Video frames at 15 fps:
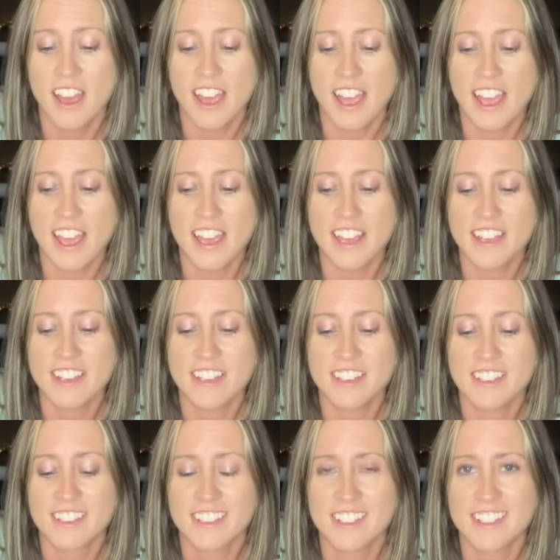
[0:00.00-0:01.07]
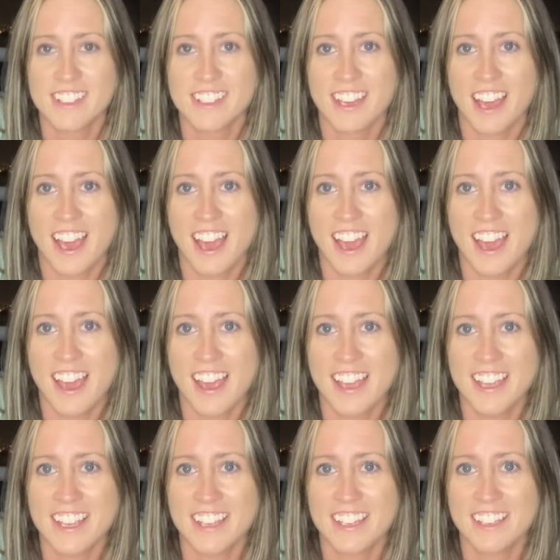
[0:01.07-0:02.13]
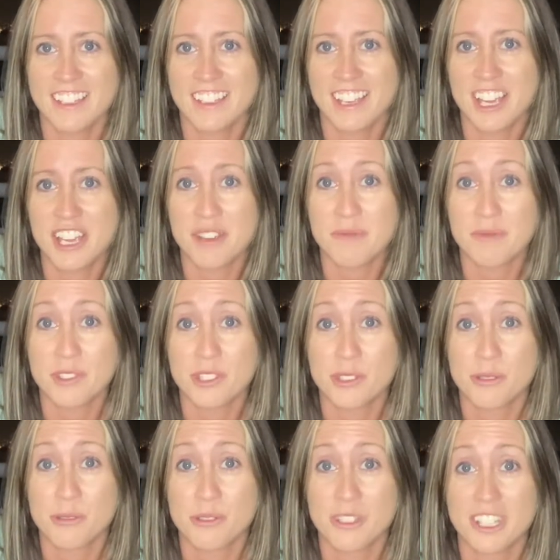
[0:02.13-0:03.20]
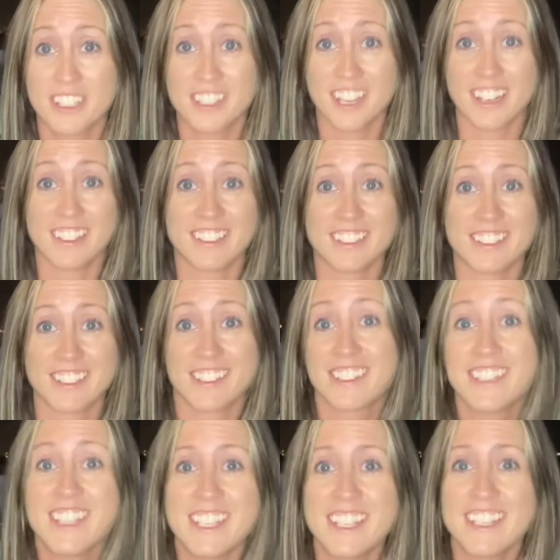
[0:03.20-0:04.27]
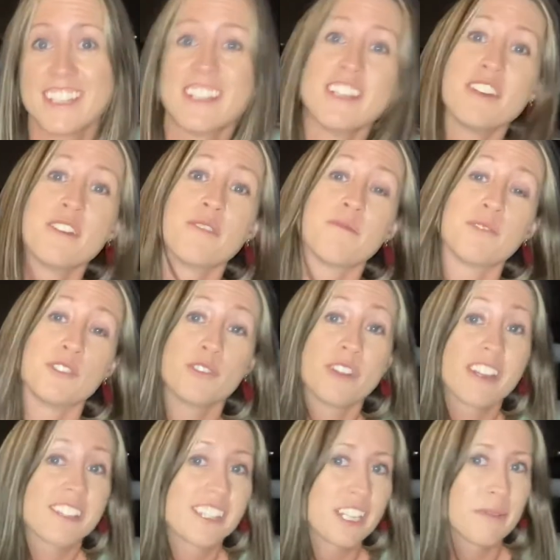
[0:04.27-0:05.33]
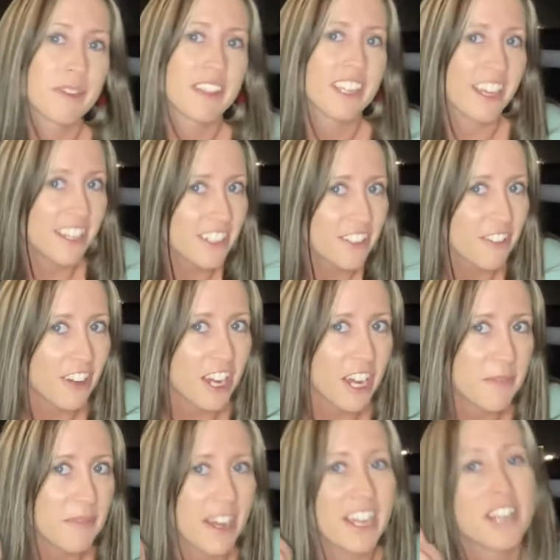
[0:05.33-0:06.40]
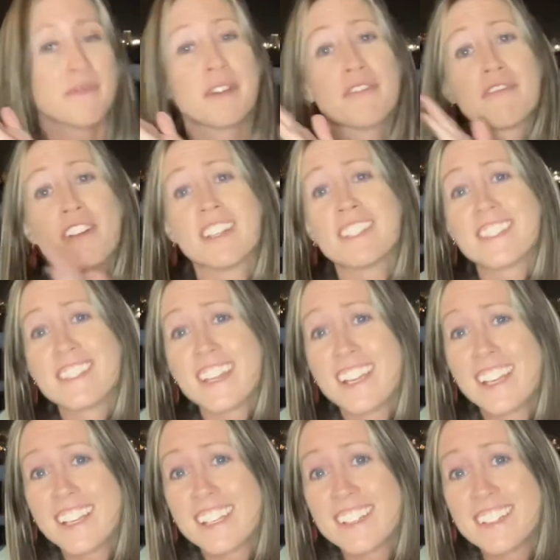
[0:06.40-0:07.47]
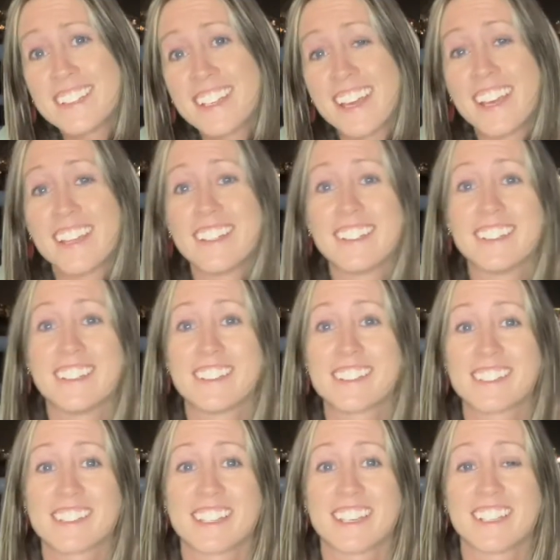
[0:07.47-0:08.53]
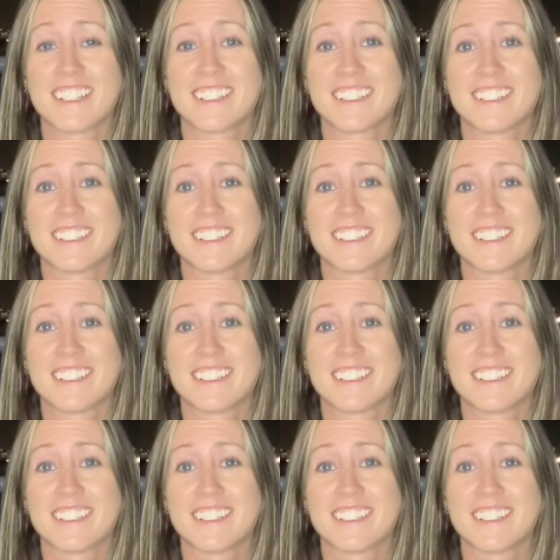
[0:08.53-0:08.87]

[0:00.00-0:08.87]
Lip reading: And I am just excited to see what you guys think about the Enneagram. I have my friends take it, and it's like,